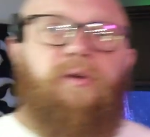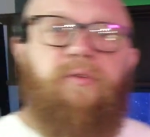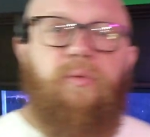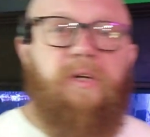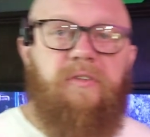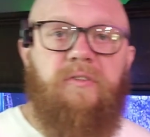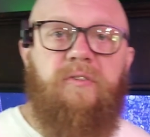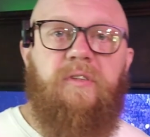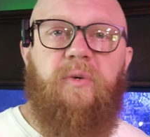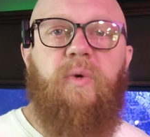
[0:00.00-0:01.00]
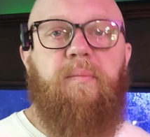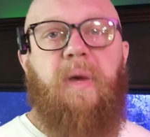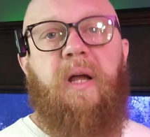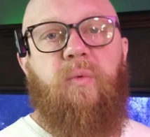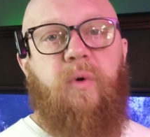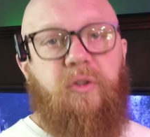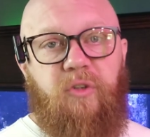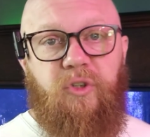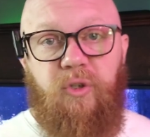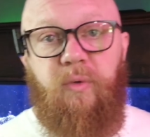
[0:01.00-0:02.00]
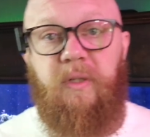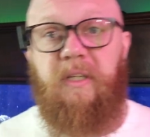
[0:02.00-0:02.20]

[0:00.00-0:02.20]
of the reasons that we might want to do